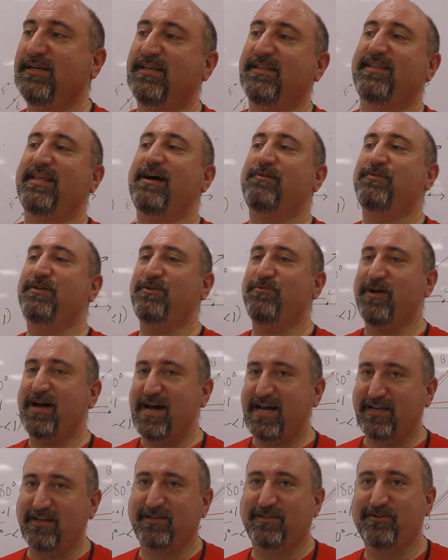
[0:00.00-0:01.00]
that when you
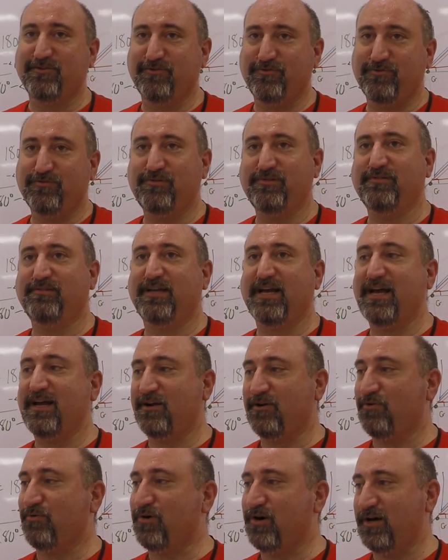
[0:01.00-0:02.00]
add it to
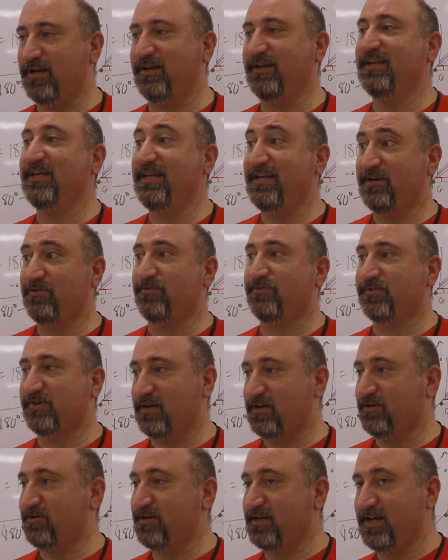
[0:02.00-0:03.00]
angle 1 equals
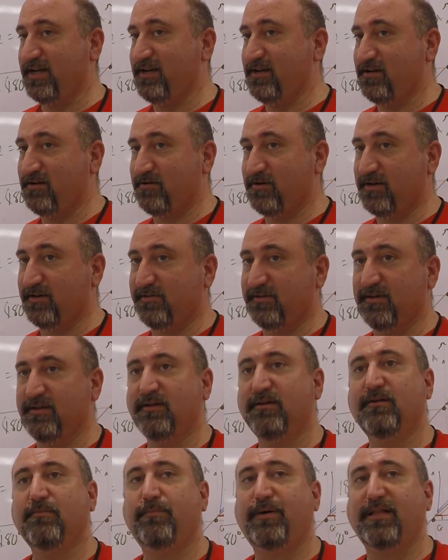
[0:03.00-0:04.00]
180 degrees.
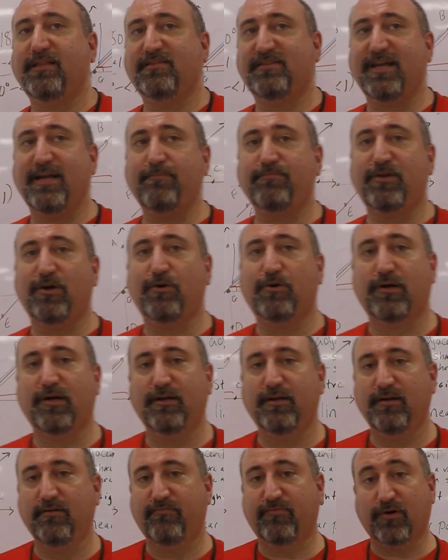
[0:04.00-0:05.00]
By the same
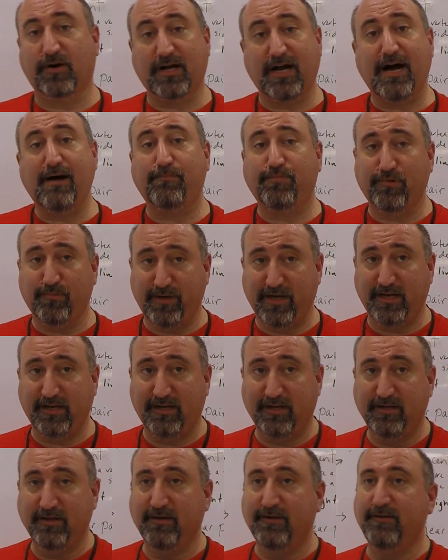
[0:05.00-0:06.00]
token, for complement,
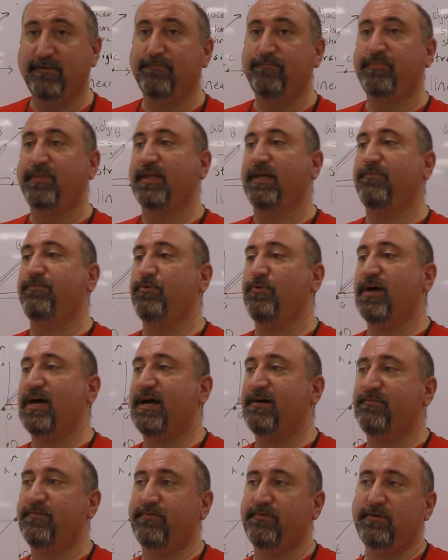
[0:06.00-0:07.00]
if you
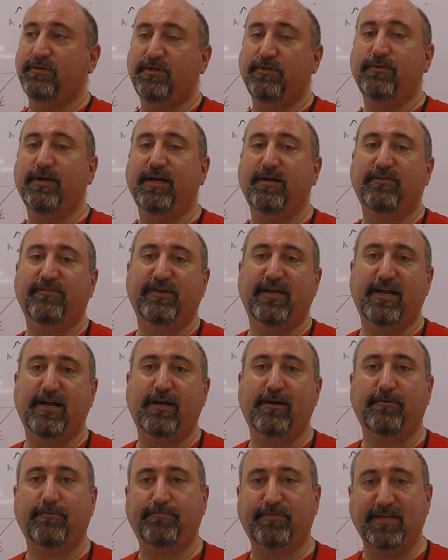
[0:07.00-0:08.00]
have two angles that add
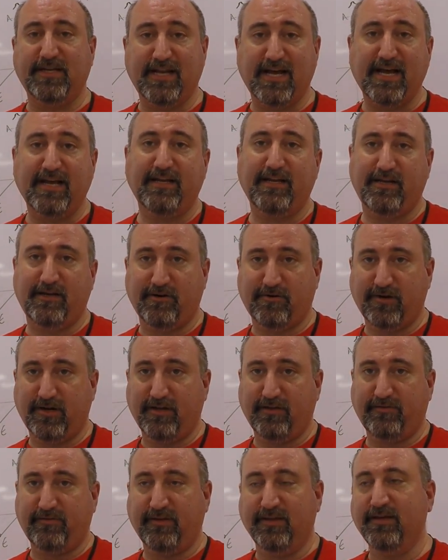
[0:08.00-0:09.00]
up to 90
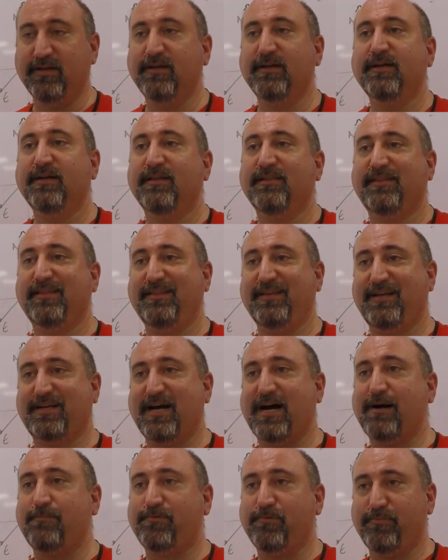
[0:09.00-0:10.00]
degrees, then the
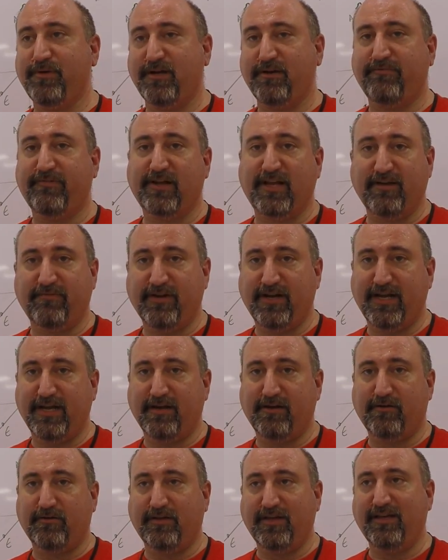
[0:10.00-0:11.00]
complement of a given
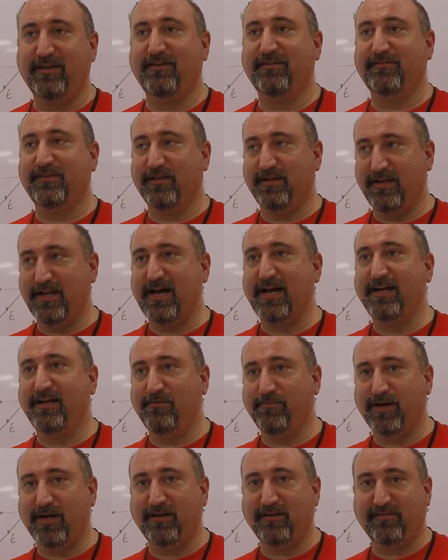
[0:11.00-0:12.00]
angle is 90
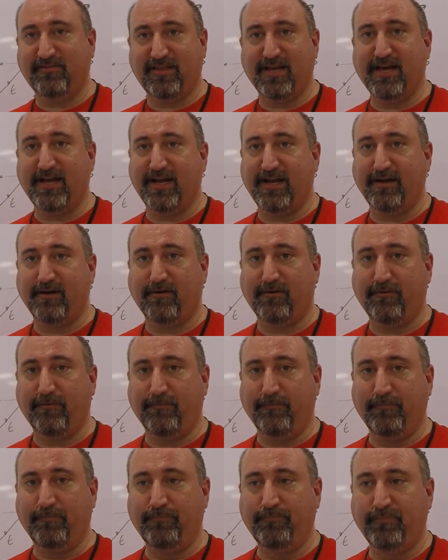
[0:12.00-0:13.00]
minus that angle.
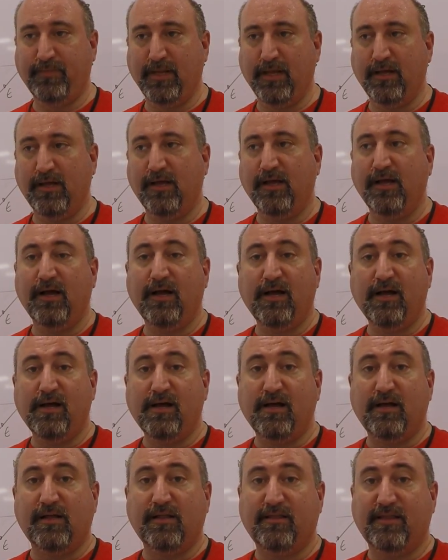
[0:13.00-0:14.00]

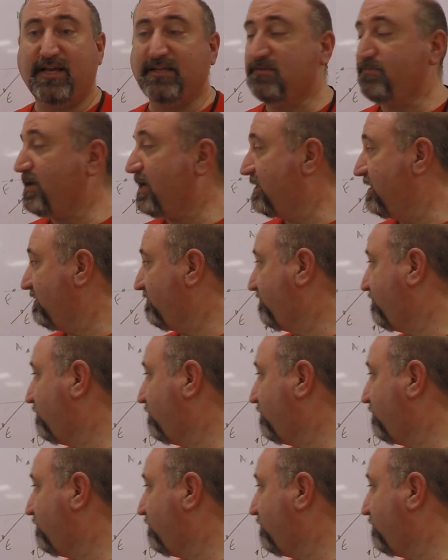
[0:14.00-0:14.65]
That's about it